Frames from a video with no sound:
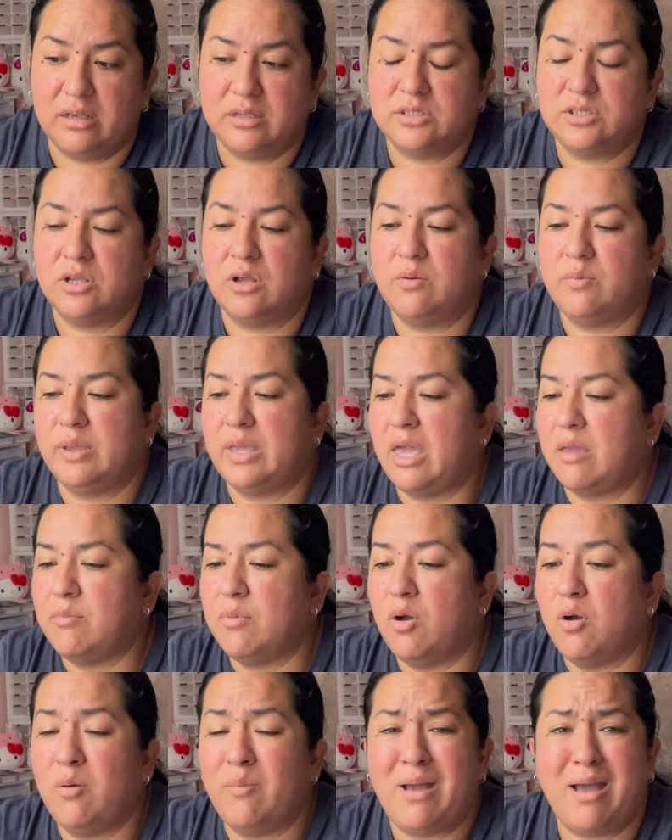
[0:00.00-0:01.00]
So we came
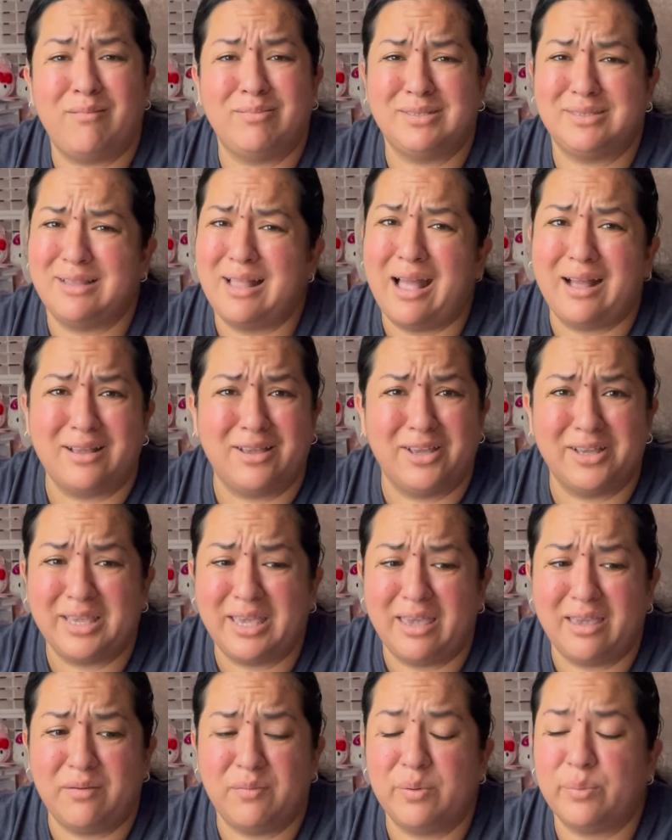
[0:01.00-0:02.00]
home, I was not
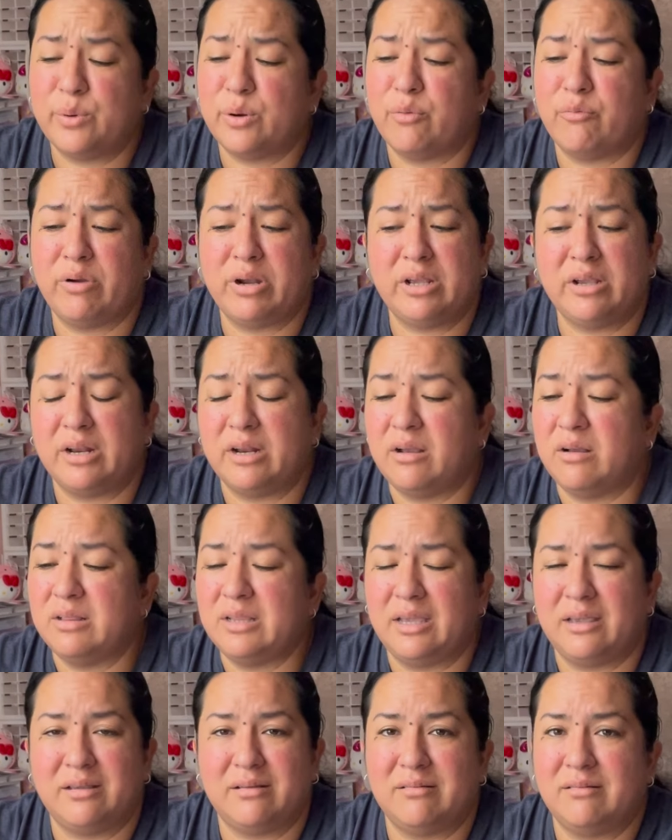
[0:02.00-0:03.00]
cooking. We were already gonna,
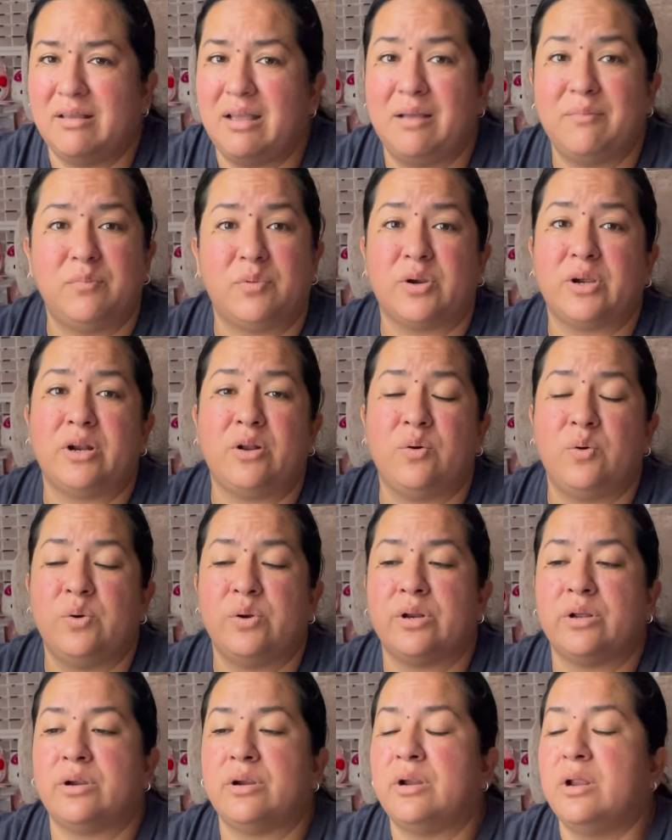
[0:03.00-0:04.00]
like, we're gonna
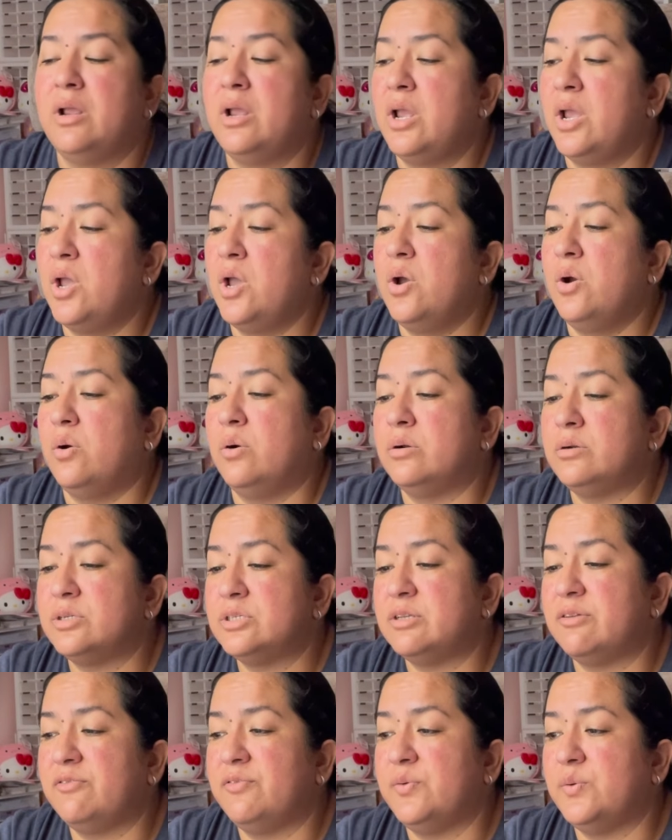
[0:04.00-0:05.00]
order
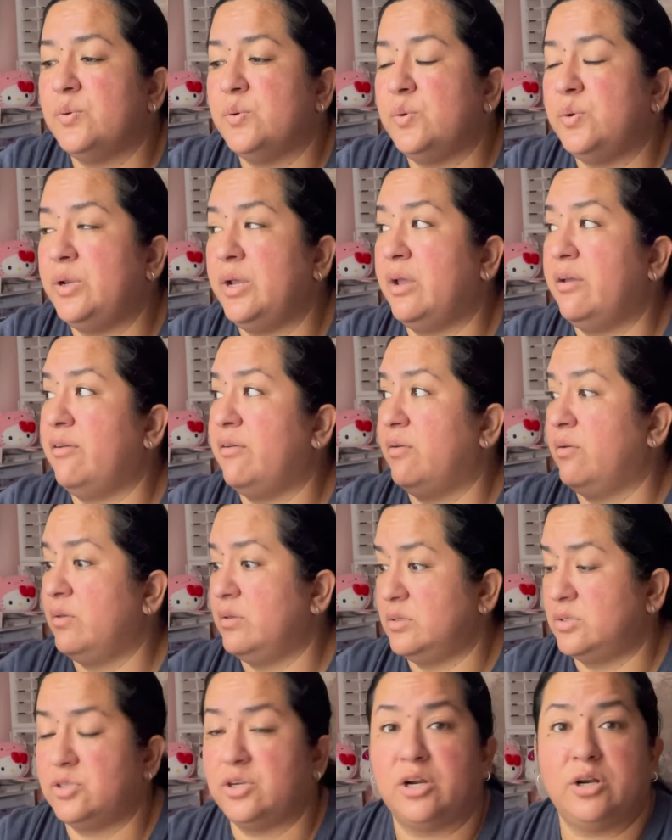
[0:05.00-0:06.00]
some food,
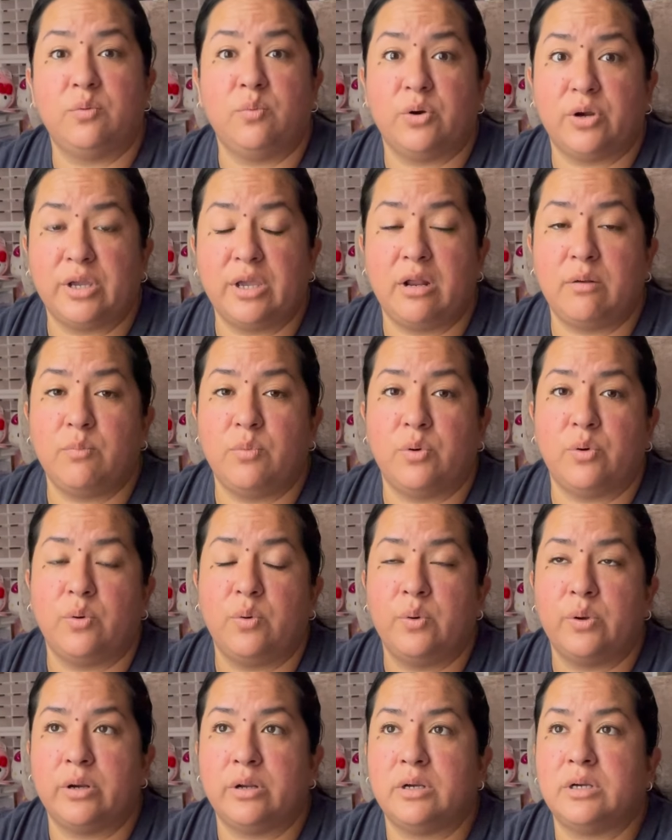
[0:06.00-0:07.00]
started working on more
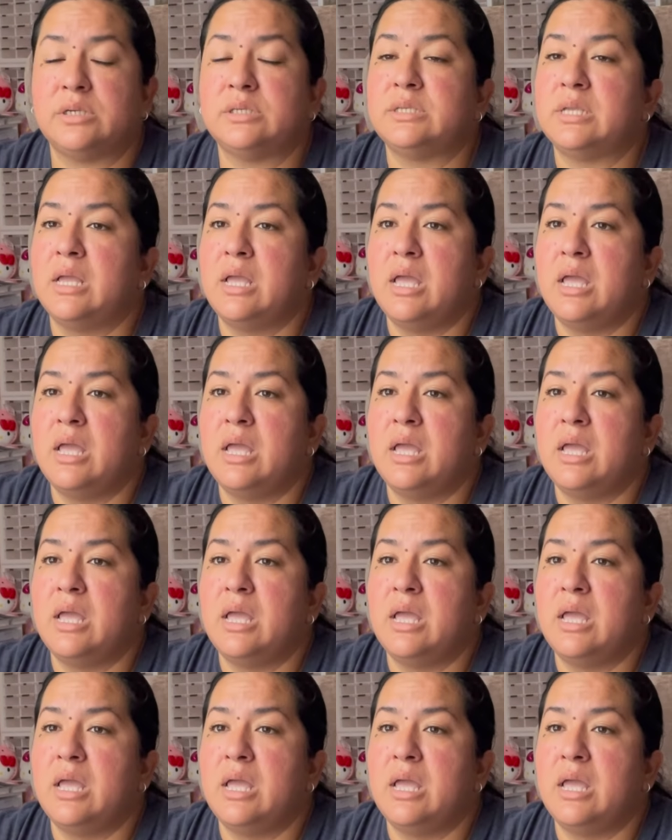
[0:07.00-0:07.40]
orders.